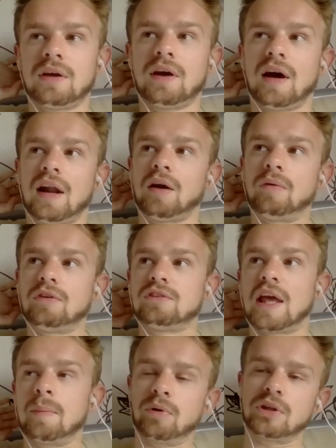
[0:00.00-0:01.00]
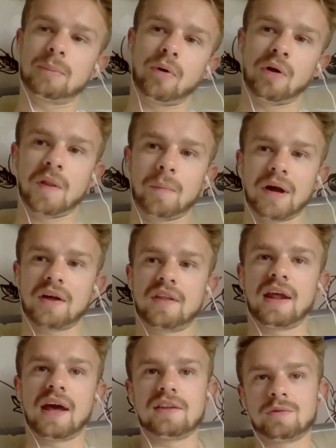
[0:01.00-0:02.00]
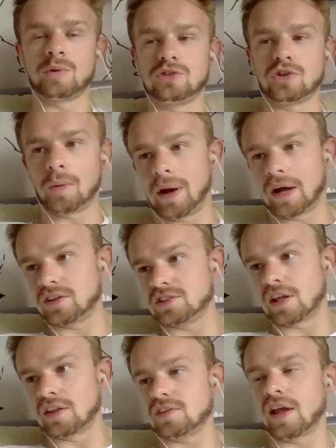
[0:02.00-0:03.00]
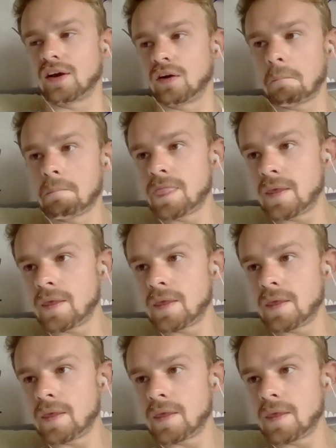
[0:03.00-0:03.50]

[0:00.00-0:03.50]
and it was they put the ball in the back of the net, we jog back to the centre circle.